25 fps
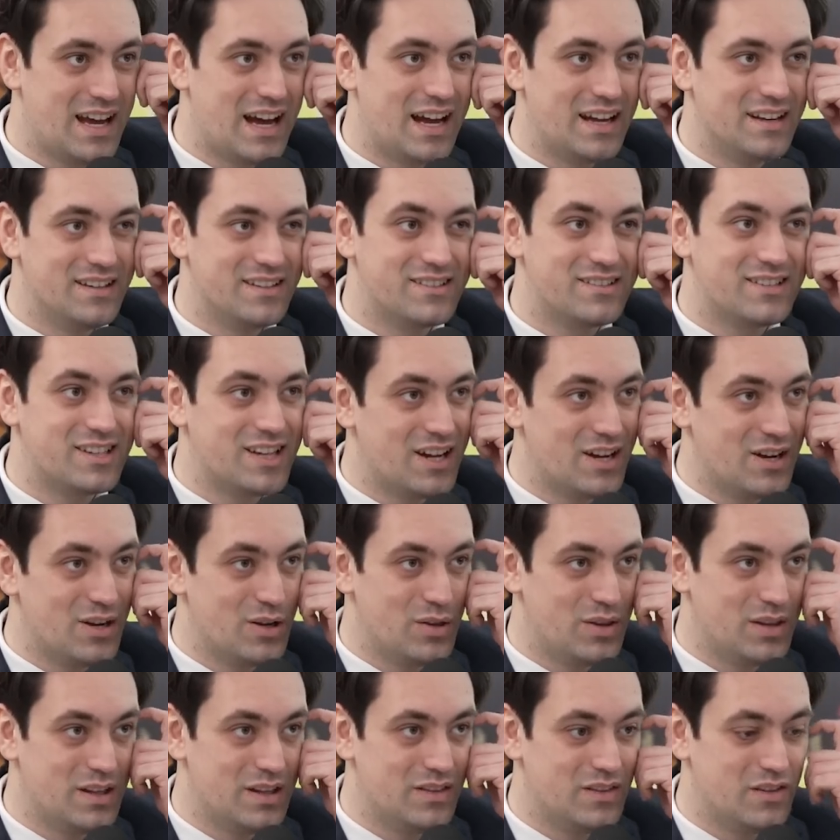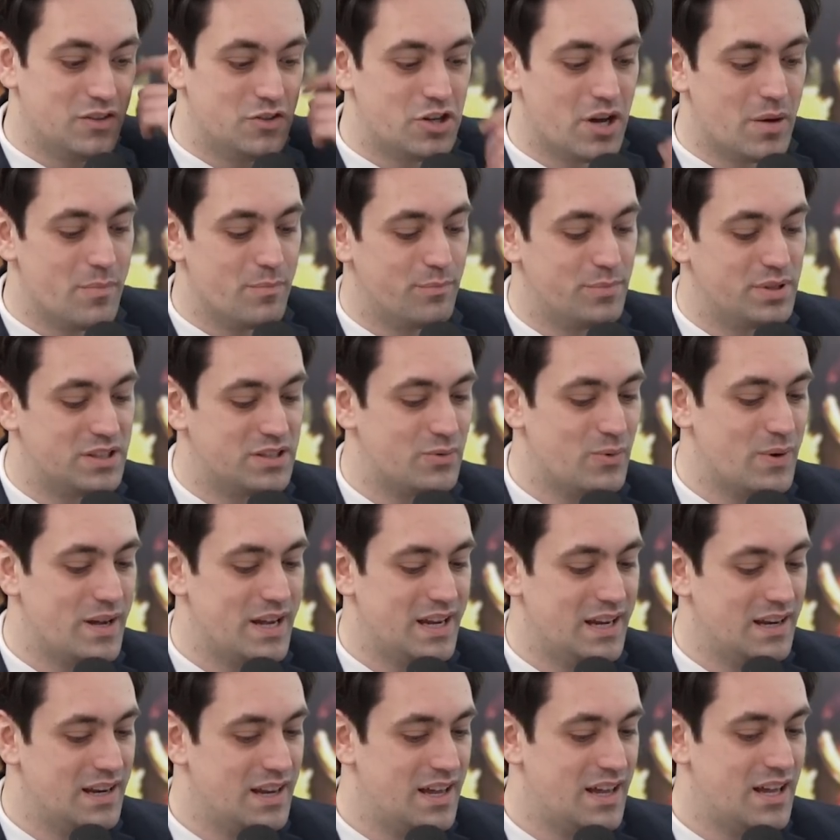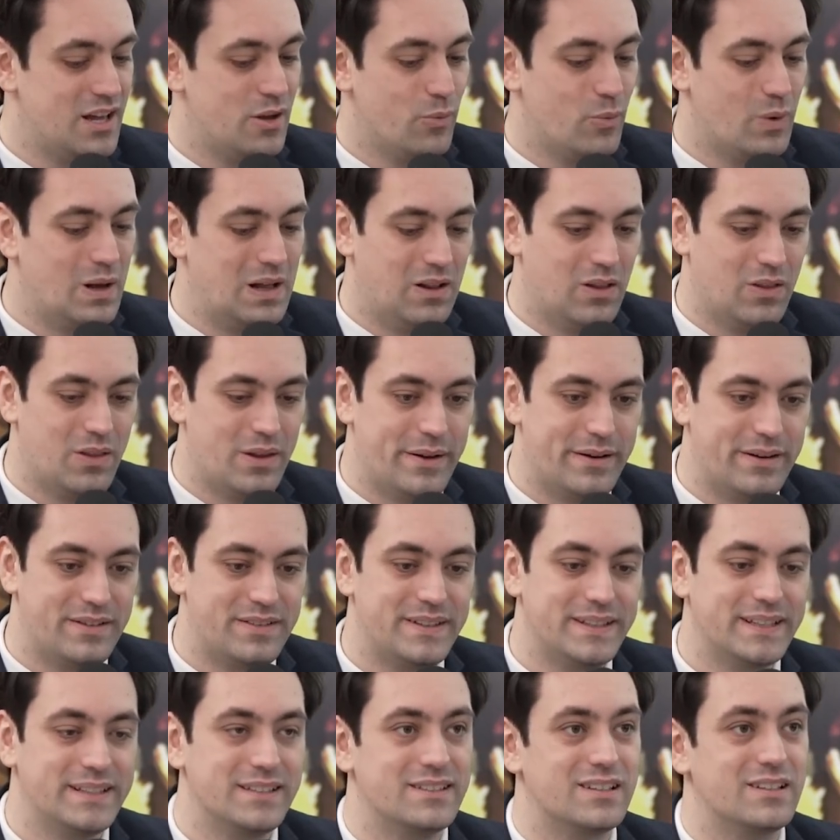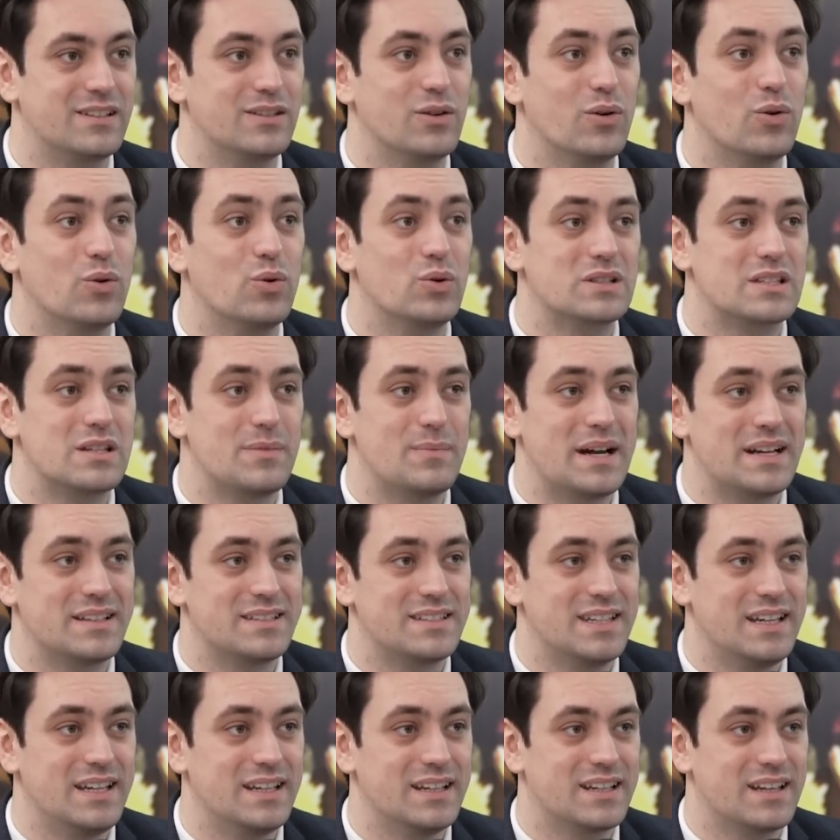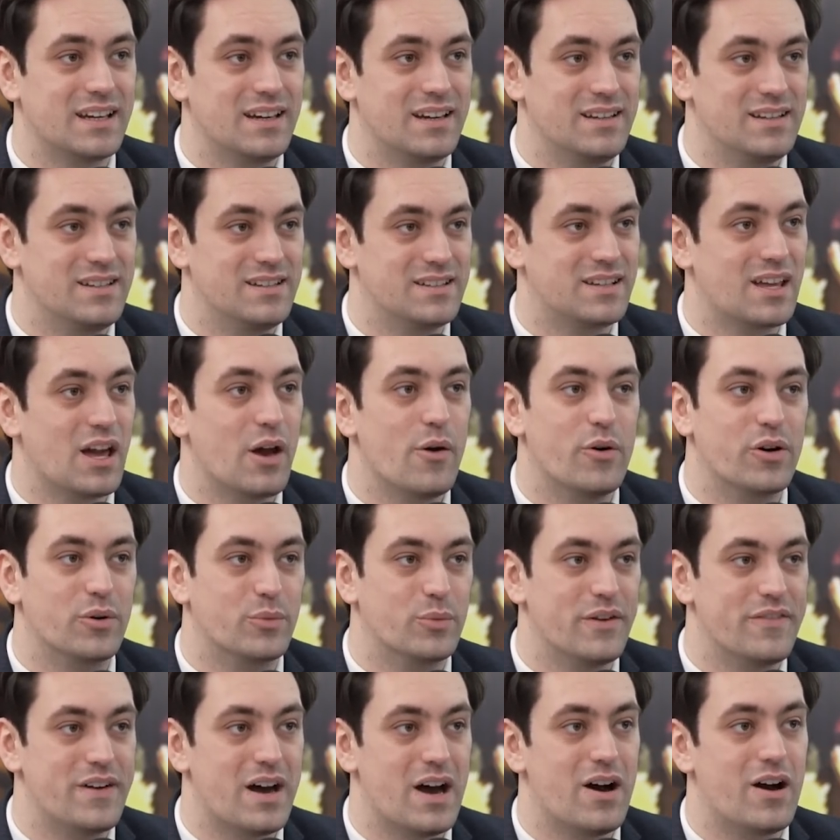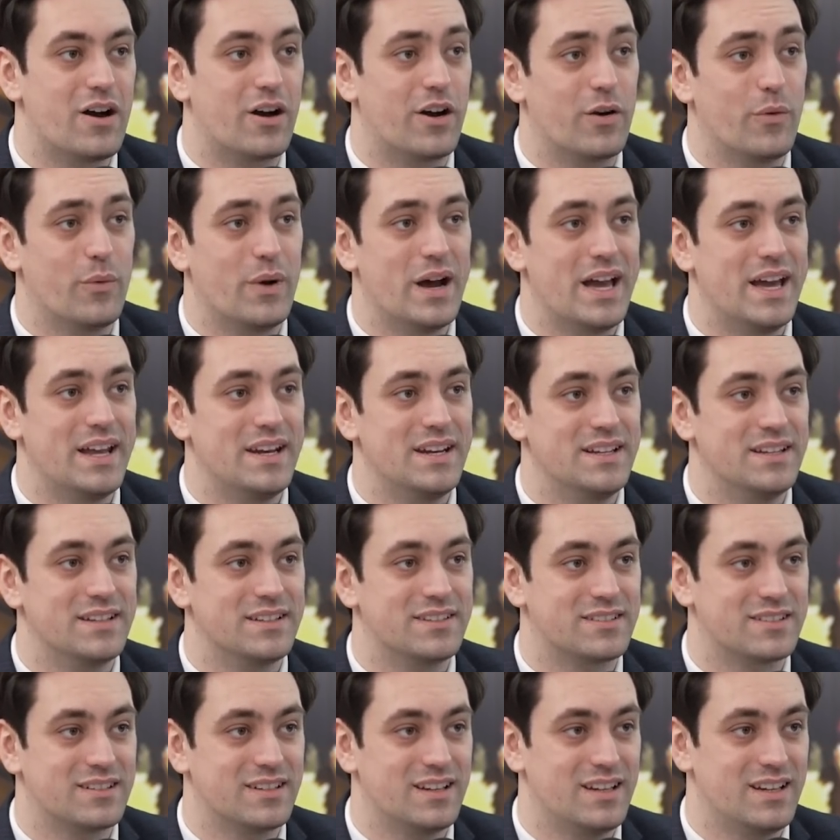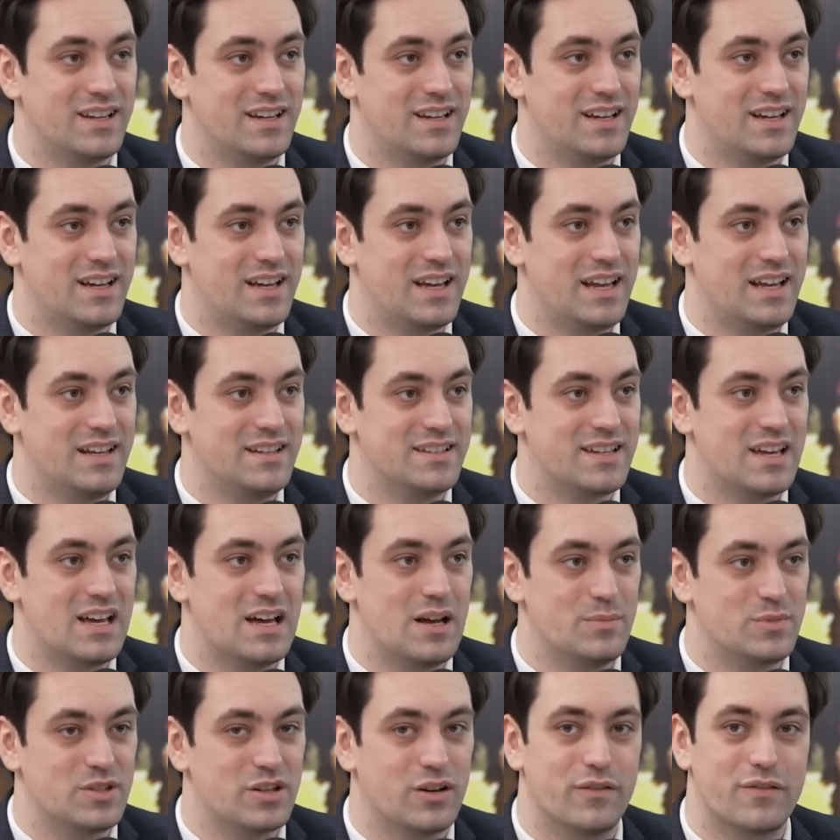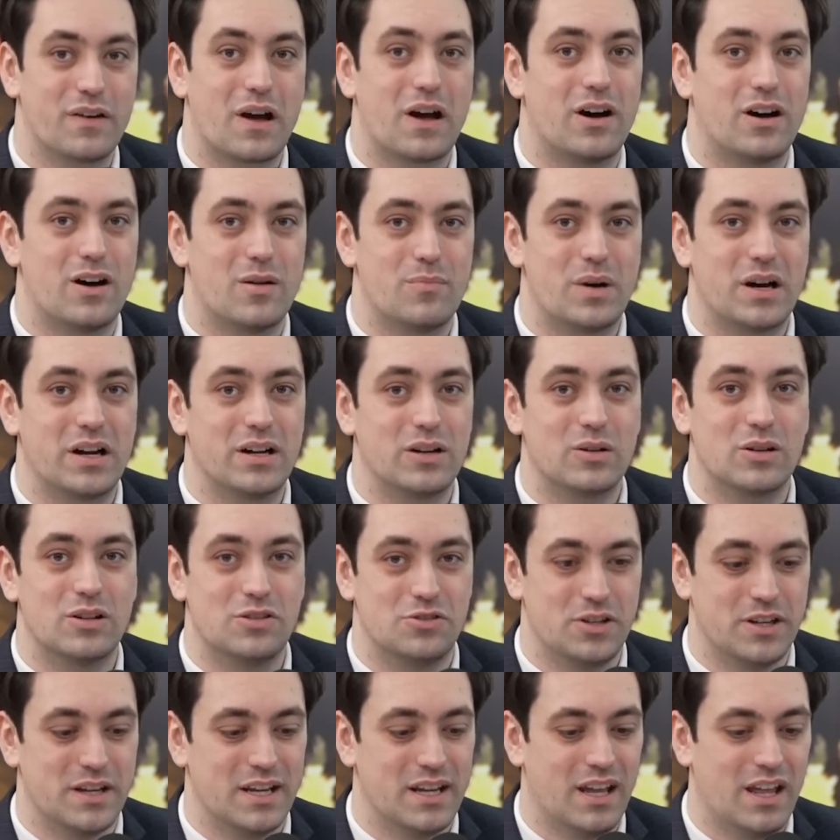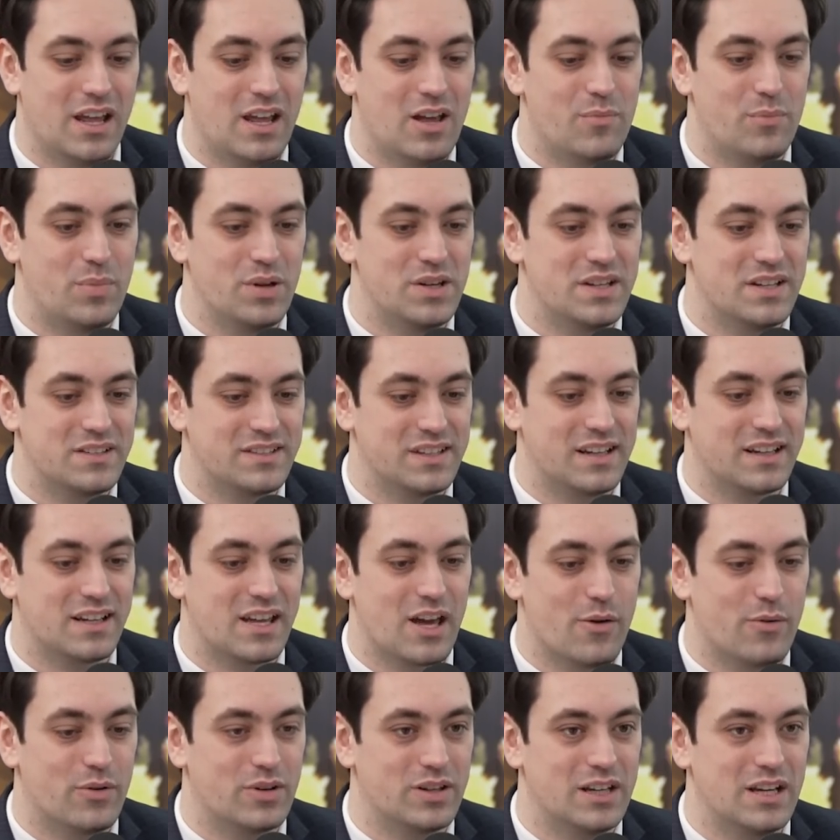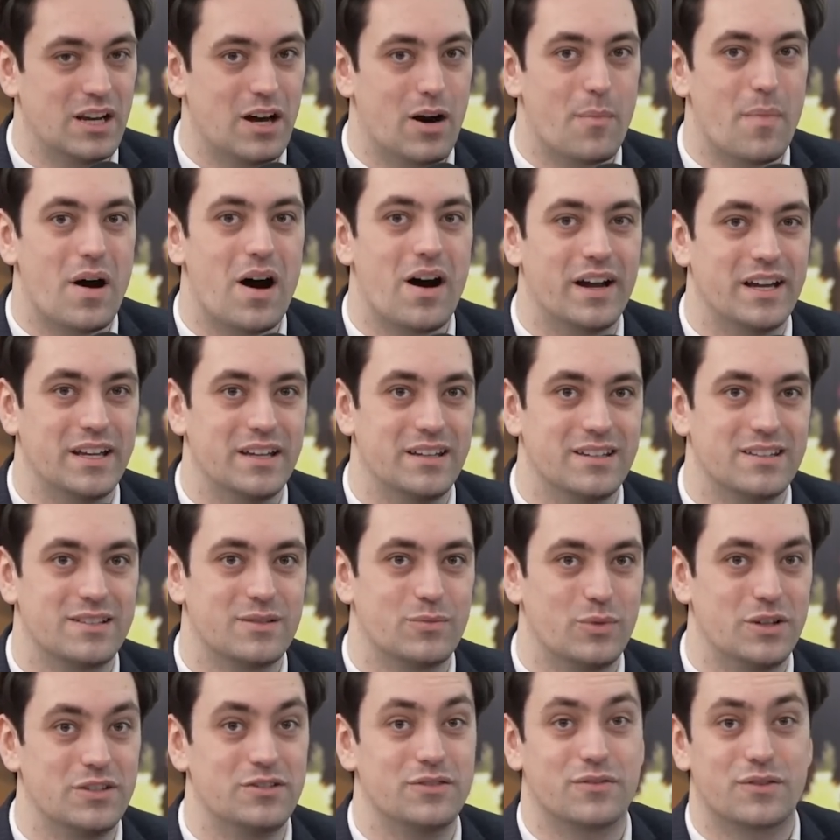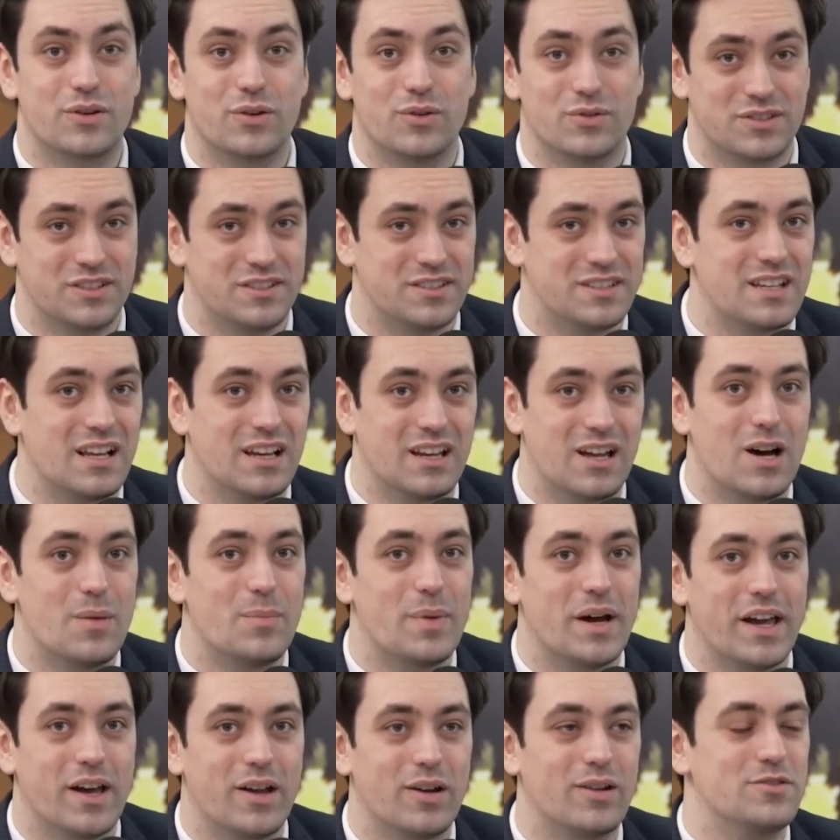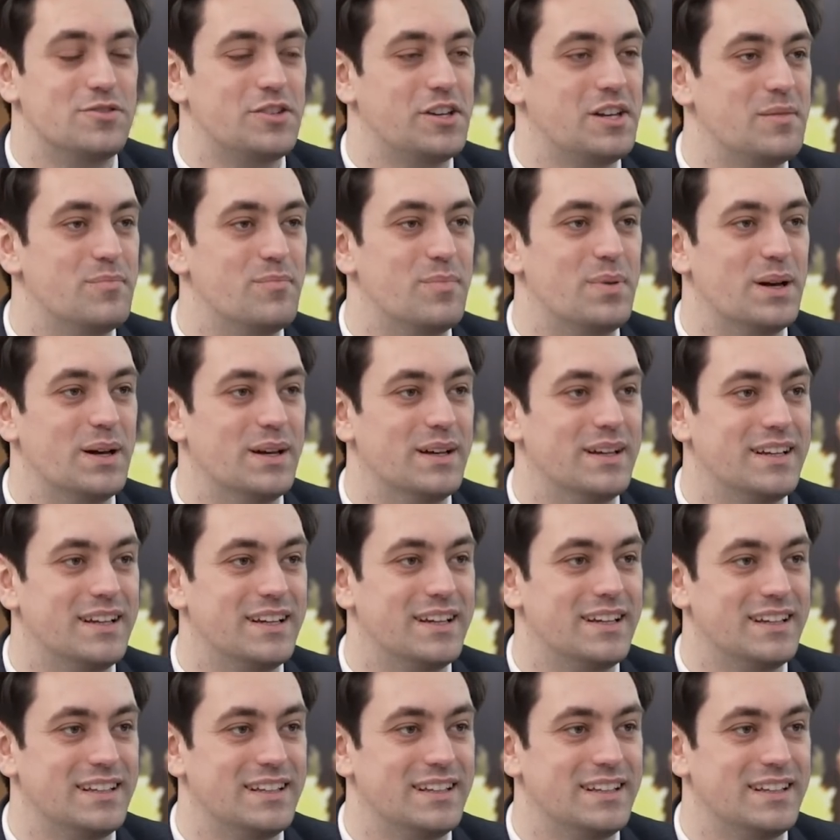And so the jump between, well, there are things that are automatic and go on without our awareness in terms of our biology, but does it go on in our mind, which of course is still our biology, but